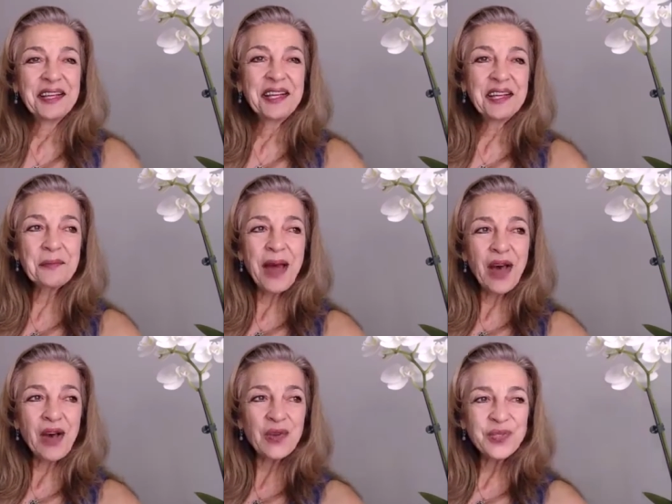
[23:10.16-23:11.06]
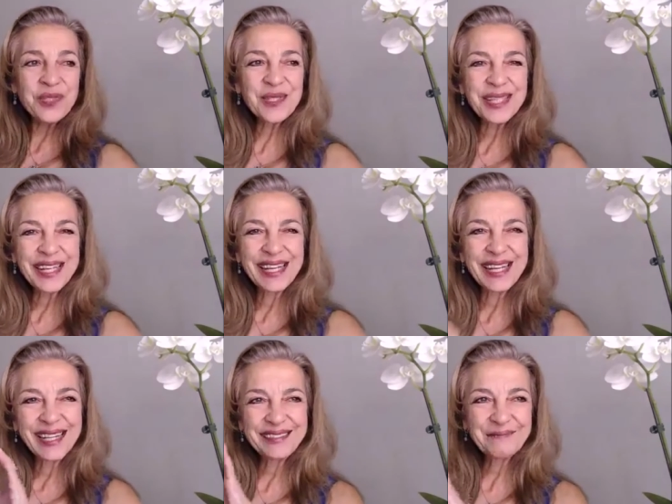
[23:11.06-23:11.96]
In about,
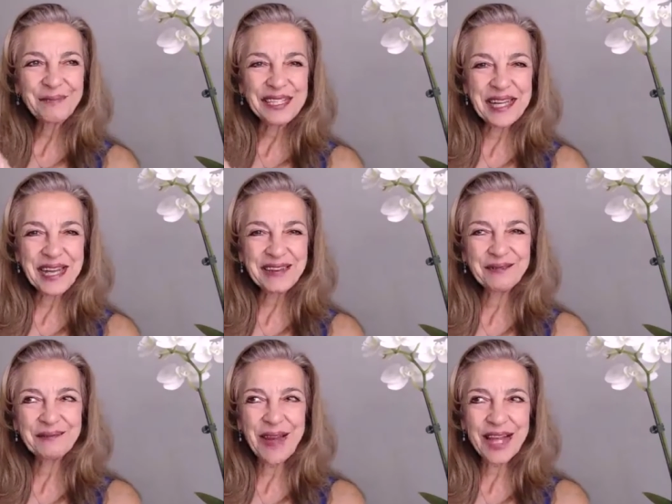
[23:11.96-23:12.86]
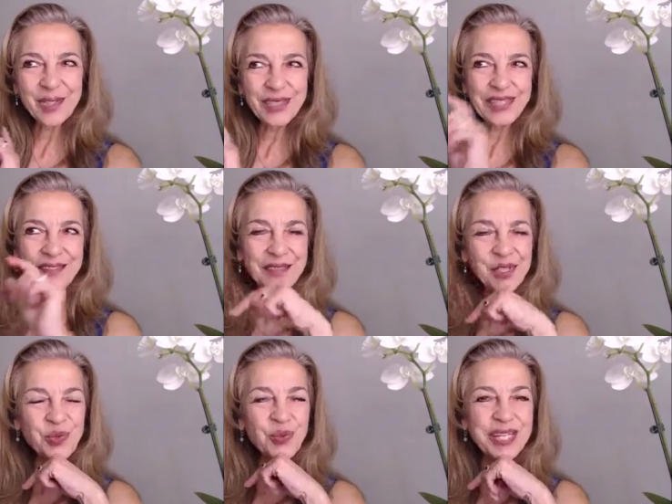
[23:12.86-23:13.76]
by the actually
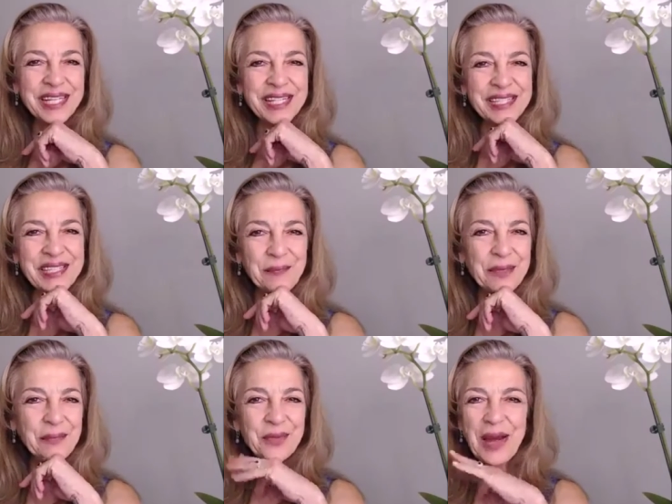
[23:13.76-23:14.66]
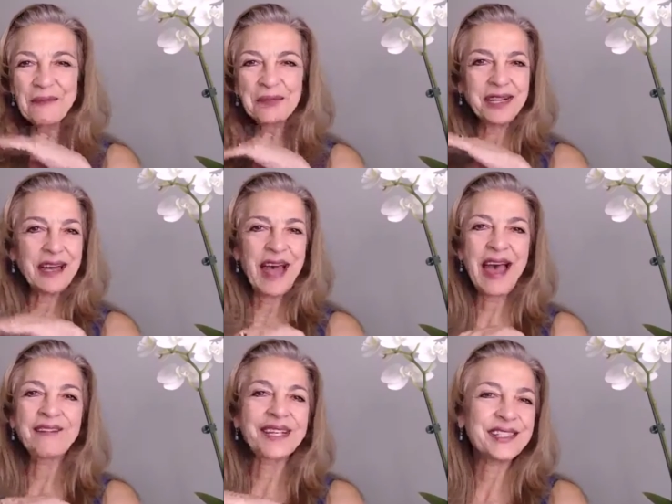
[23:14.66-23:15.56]
first week in September, I'm going to
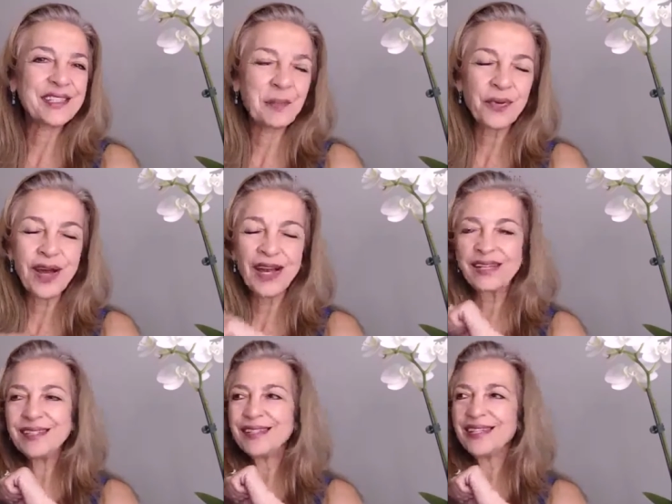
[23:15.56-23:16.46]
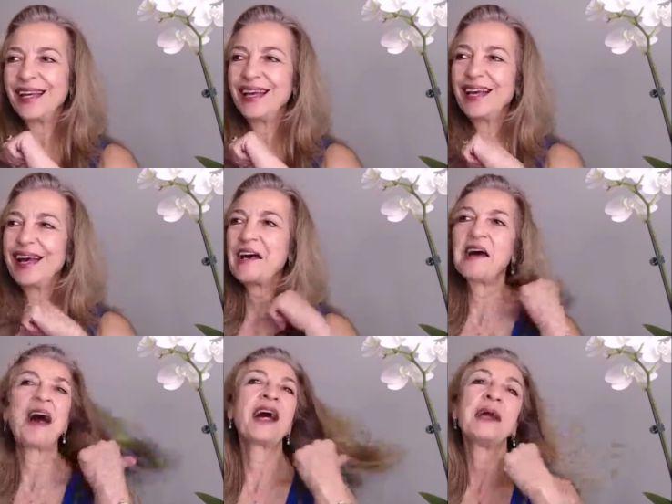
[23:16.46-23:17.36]
have a surprise.
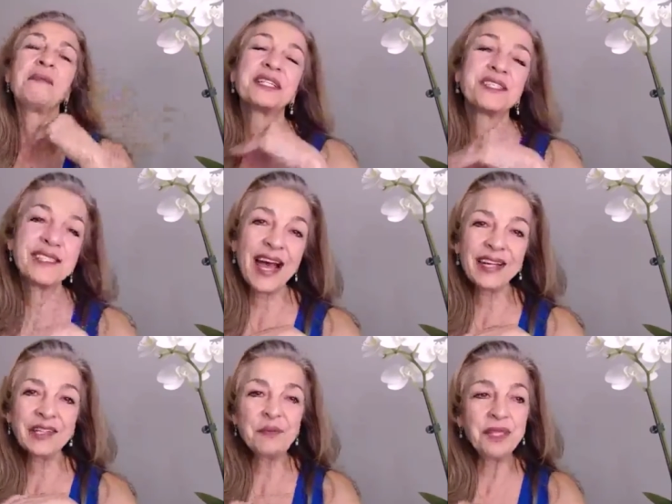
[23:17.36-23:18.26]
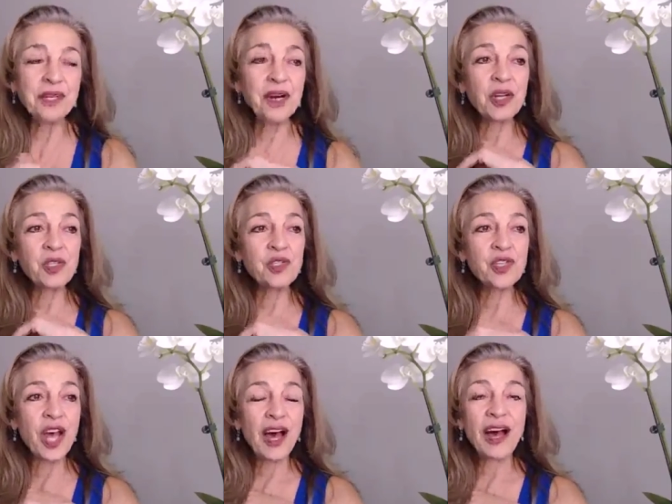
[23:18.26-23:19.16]
Uh, I am excited
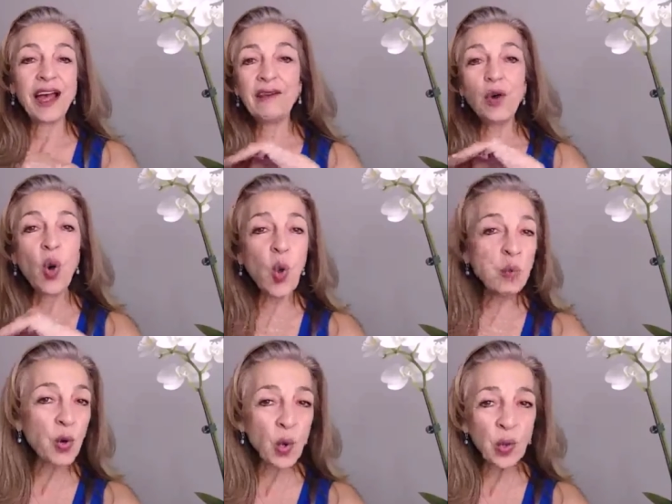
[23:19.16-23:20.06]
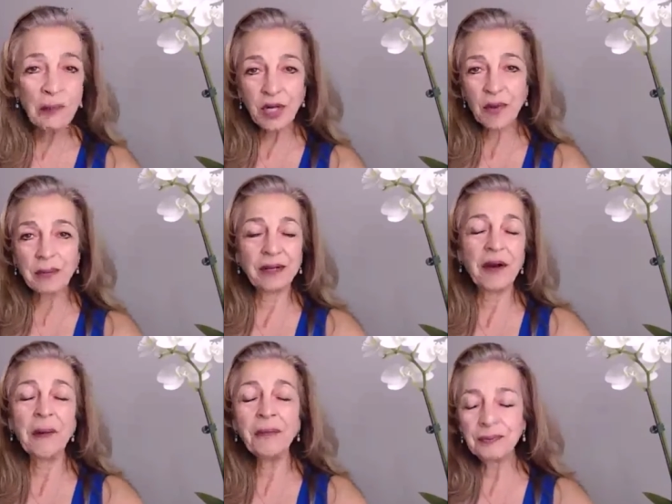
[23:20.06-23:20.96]
because I have a whole program coming
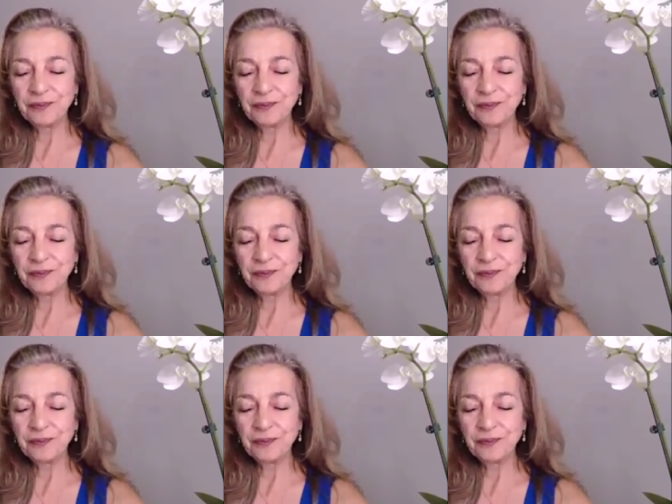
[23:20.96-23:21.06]
up,